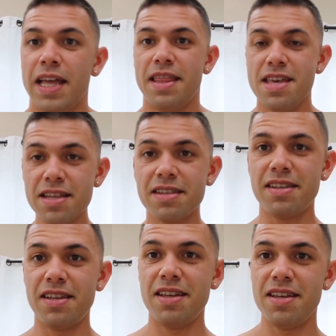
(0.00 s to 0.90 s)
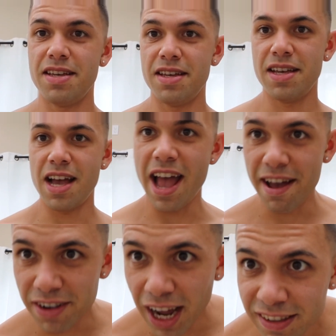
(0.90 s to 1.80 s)
This, I
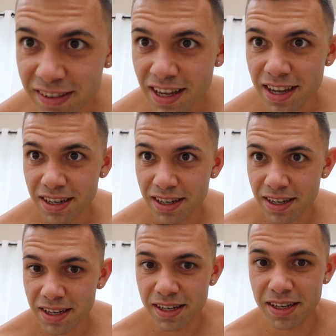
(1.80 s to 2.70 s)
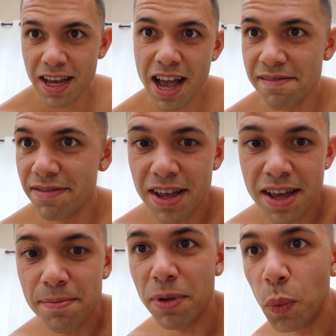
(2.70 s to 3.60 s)
have not seen. I've
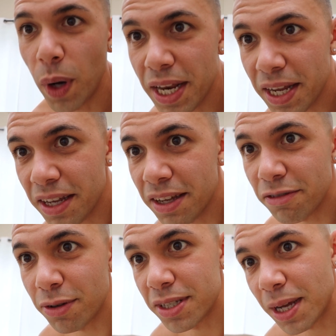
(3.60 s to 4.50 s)
been waiting for this